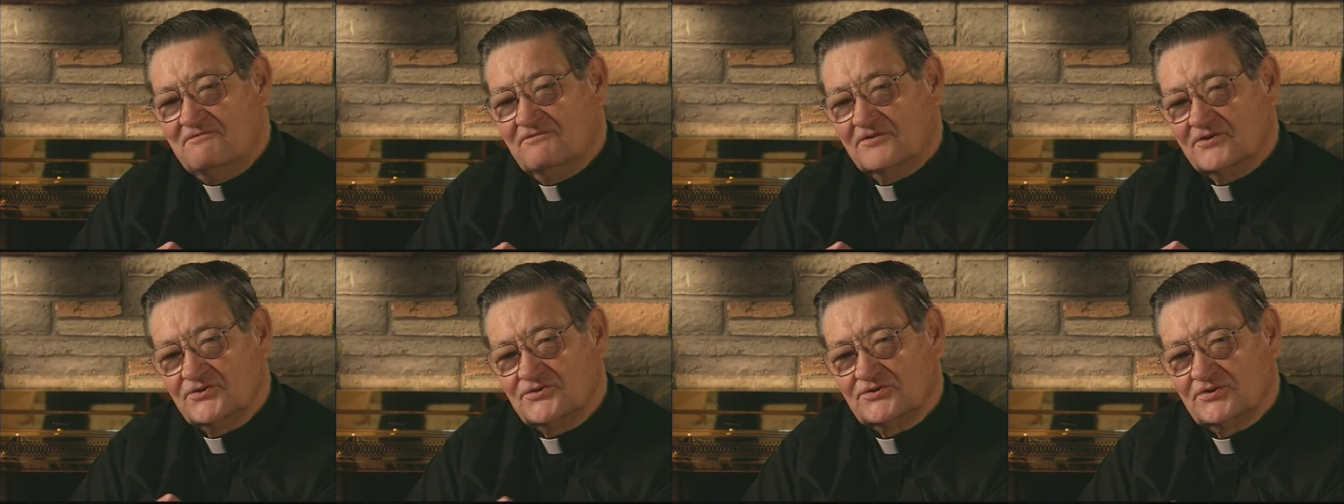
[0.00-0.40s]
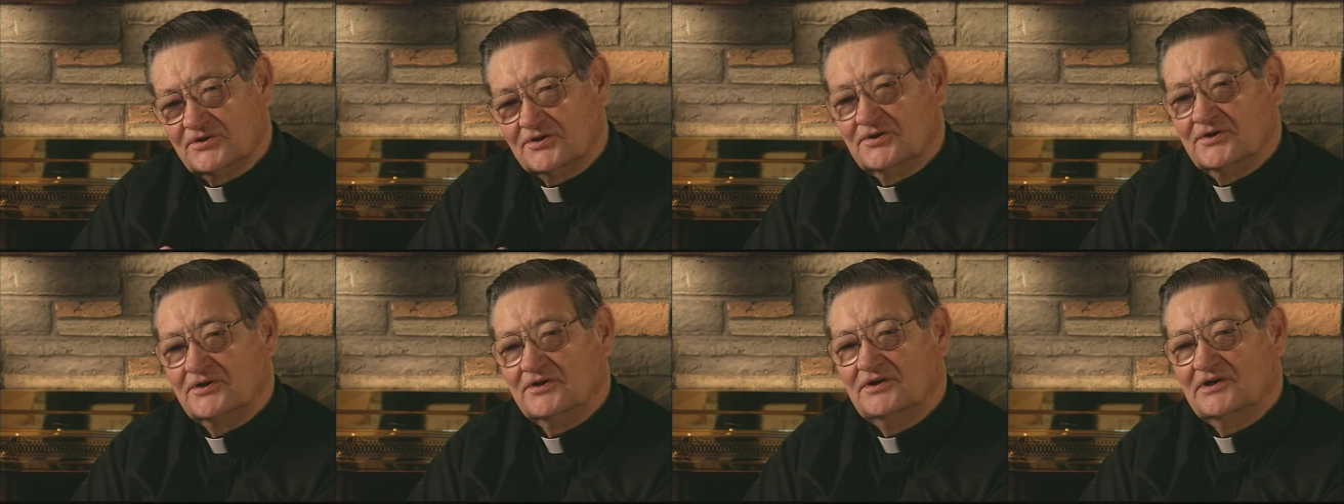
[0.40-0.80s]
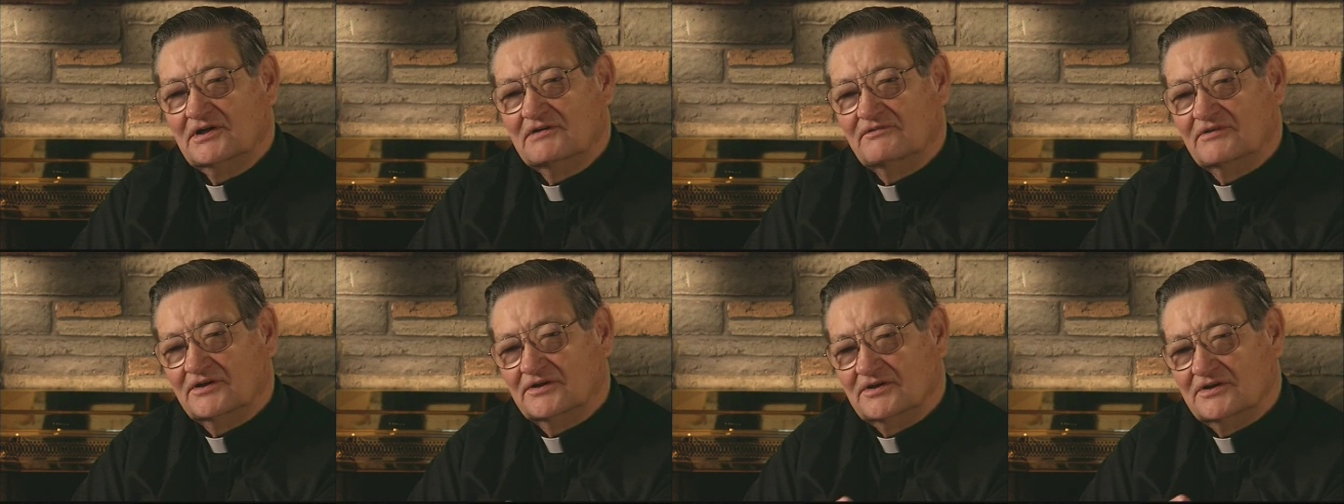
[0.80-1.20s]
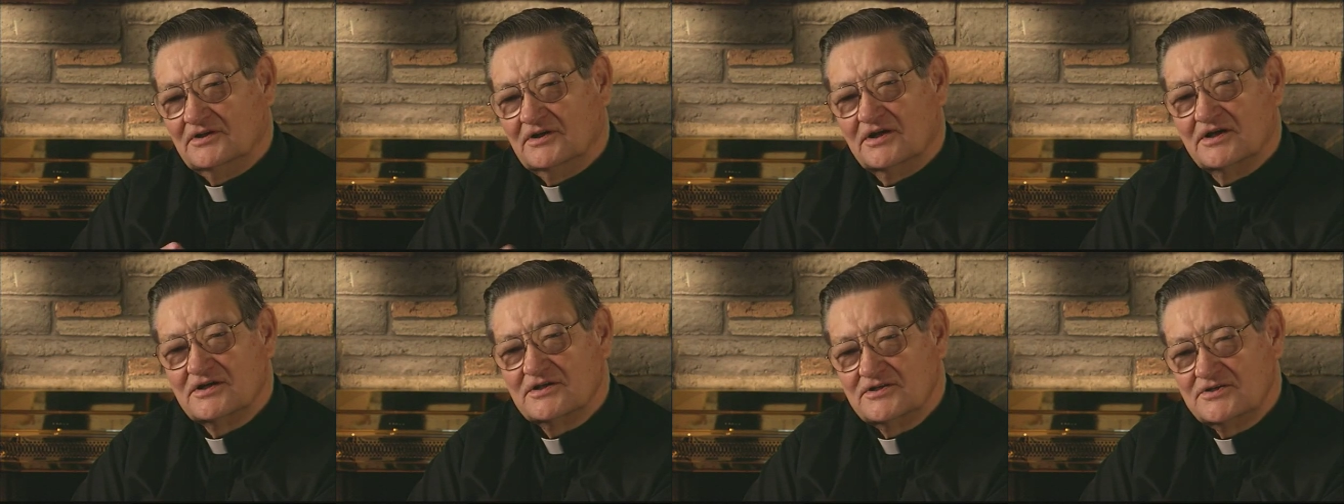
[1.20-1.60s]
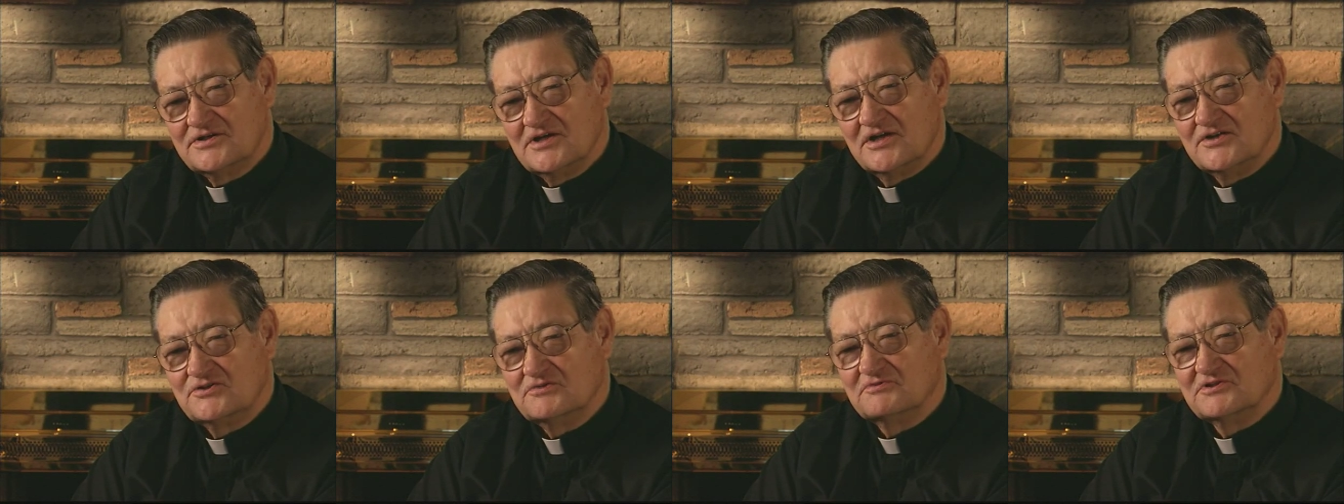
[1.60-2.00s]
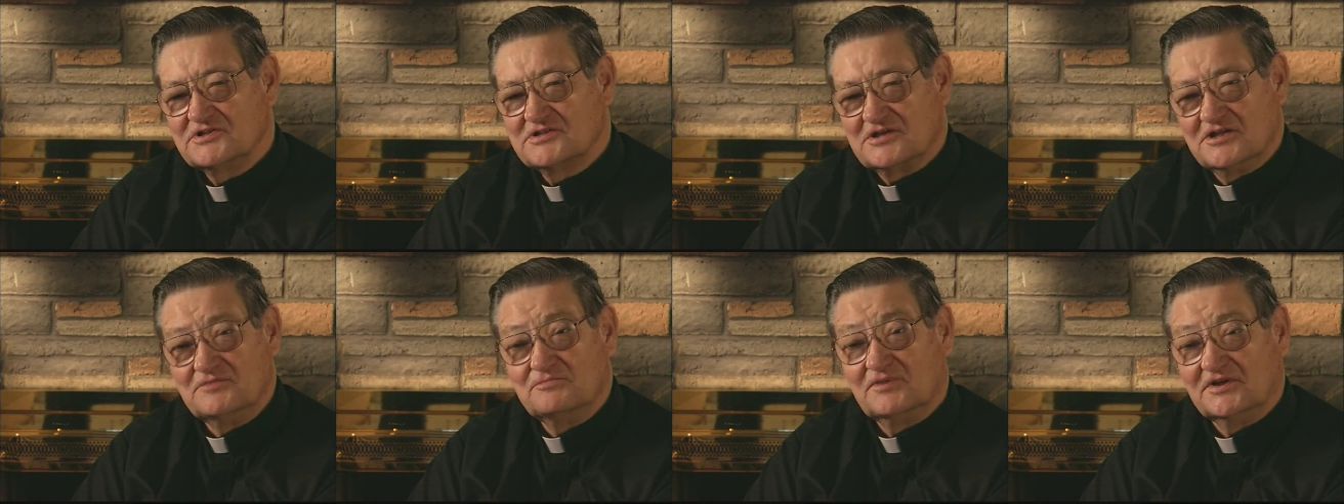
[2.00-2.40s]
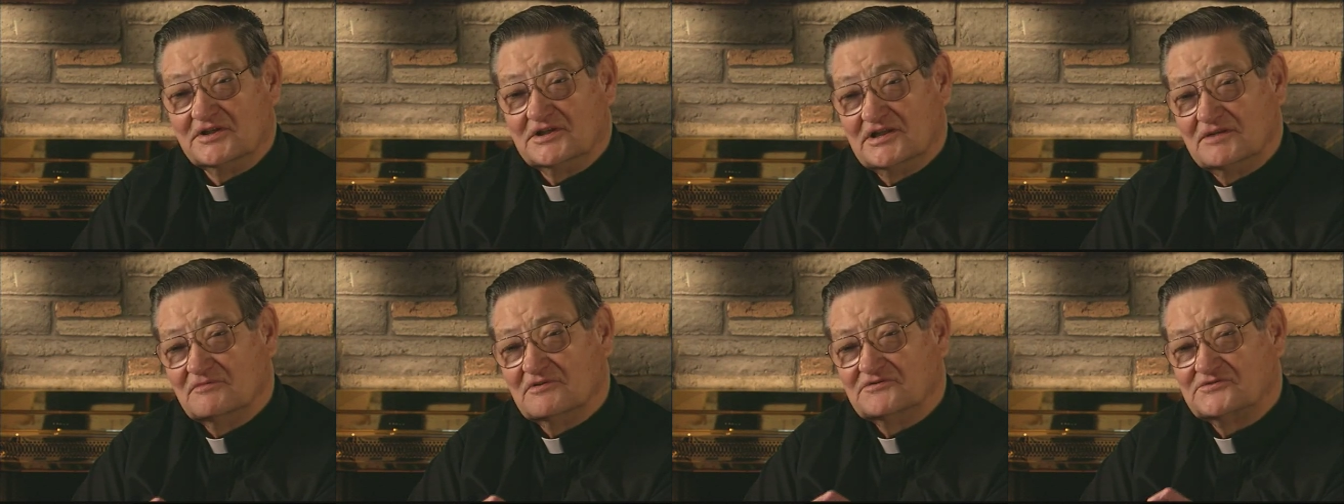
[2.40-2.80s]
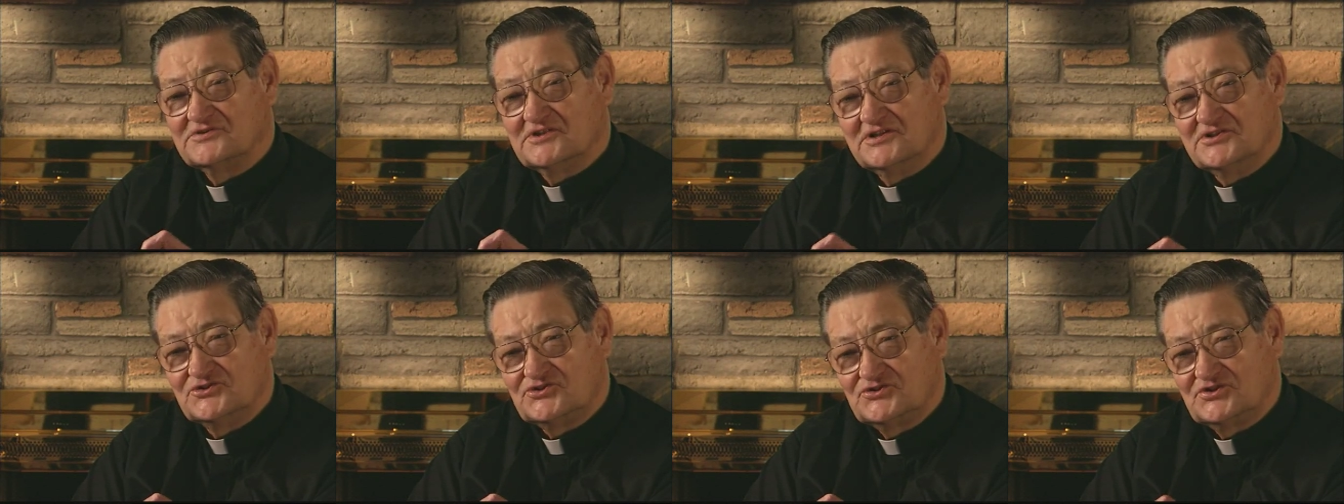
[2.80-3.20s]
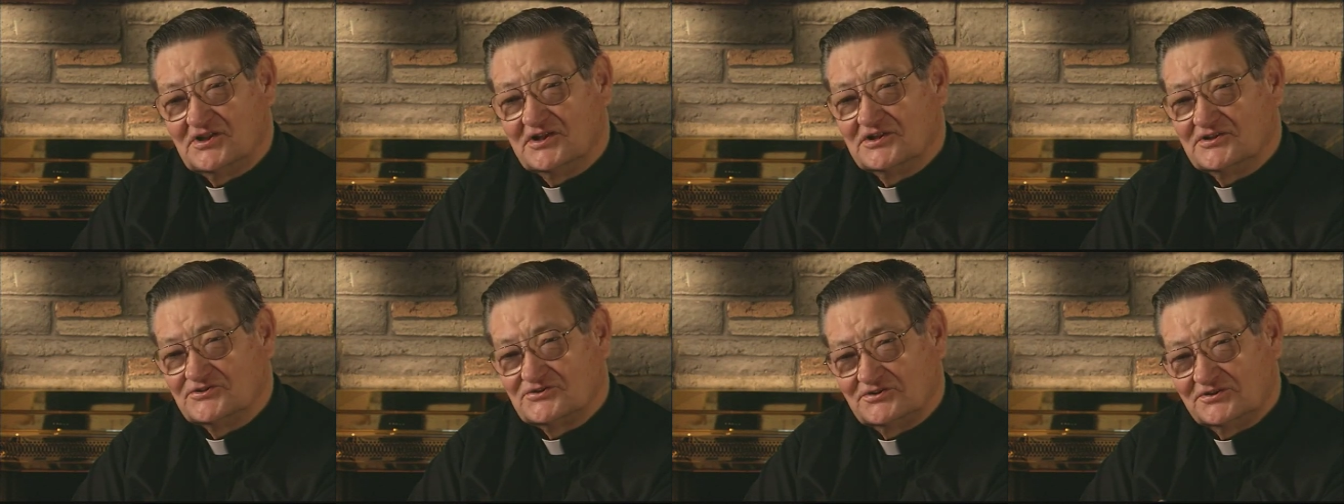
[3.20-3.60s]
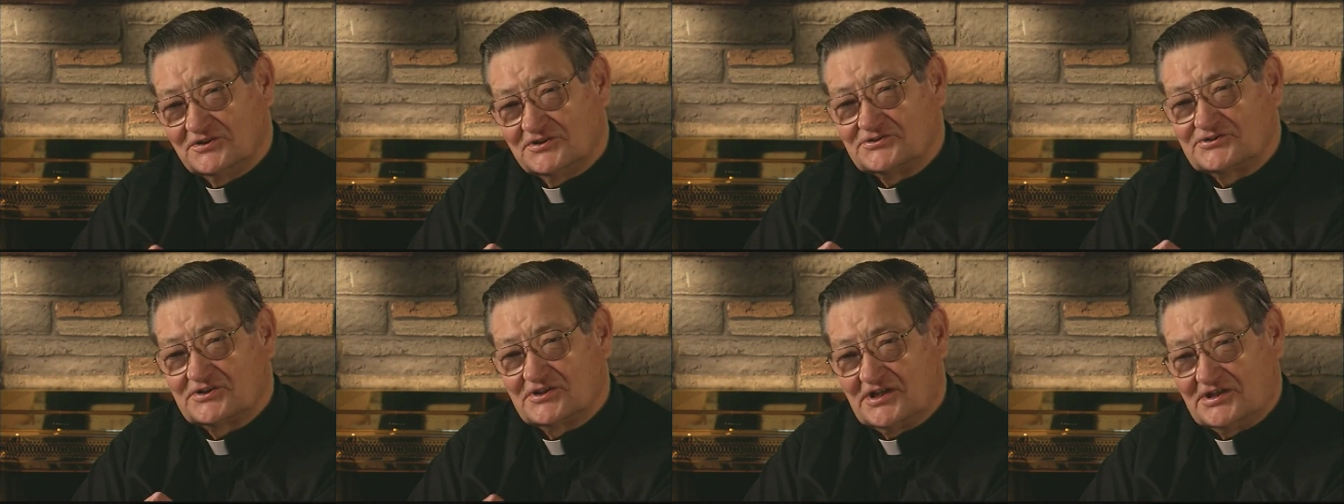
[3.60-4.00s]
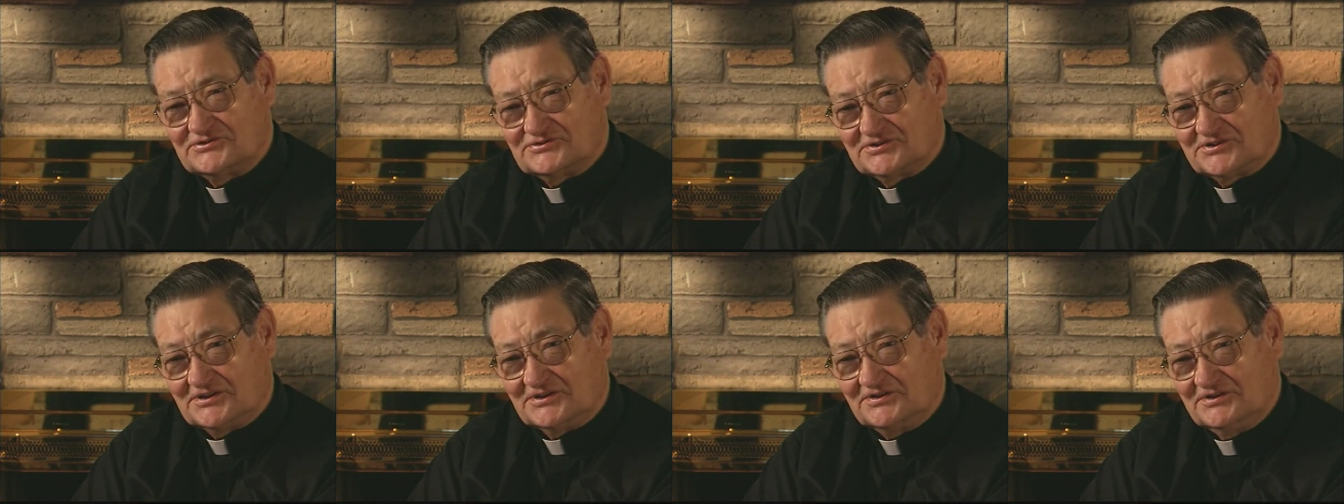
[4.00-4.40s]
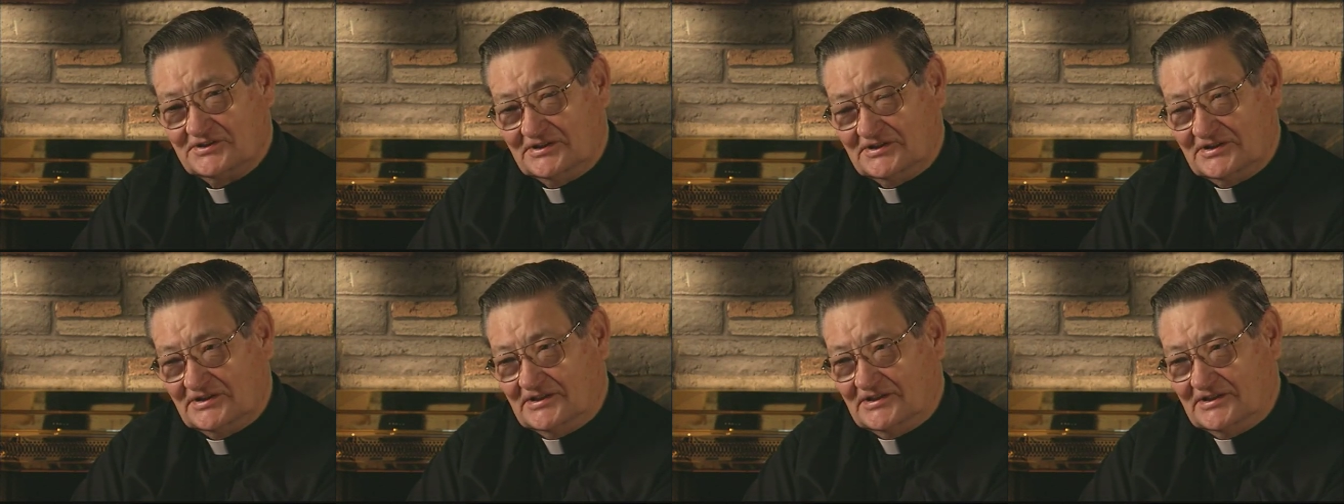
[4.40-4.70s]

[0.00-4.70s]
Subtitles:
first heard of a young Jesuit saint by the name of Saint Stanislaus Koska.